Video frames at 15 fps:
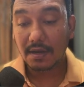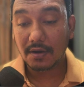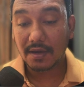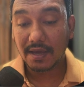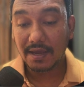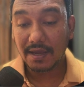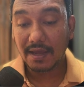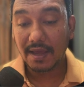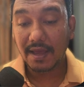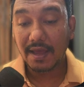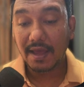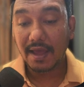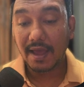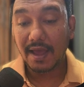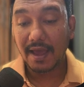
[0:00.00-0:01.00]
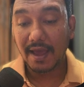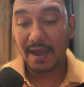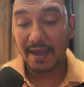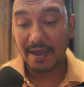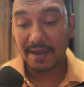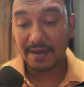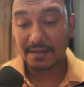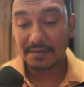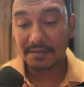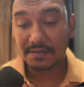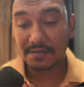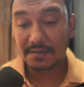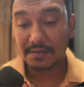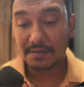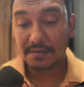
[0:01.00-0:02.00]
okay,
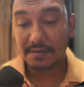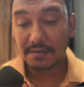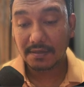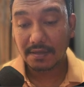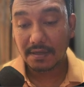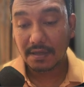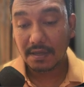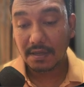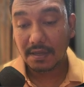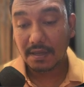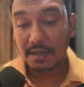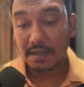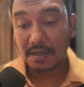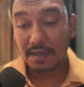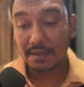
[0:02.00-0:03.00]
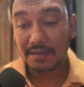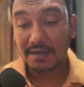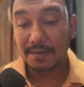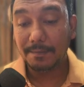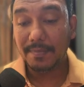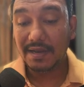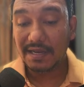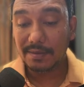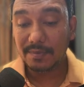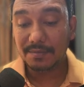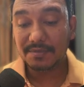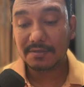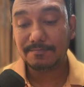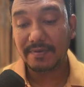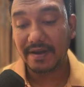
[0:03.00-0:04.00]
and their
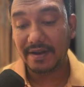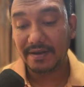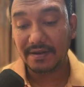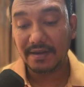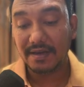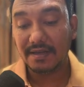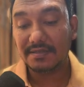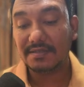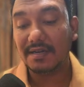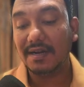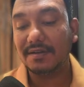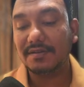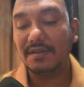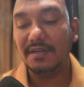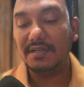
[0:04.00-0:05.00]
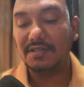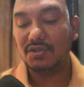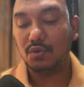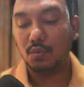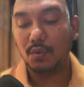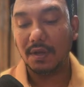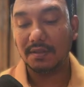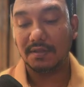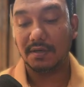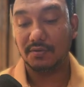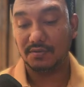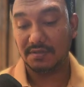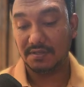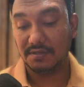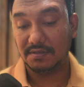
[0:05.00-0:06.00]
minimum spend is at least
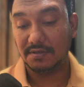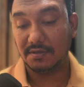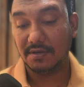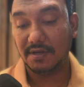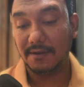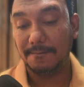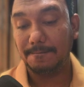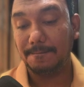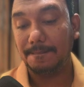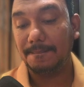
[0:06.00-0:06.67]
1,000, okay.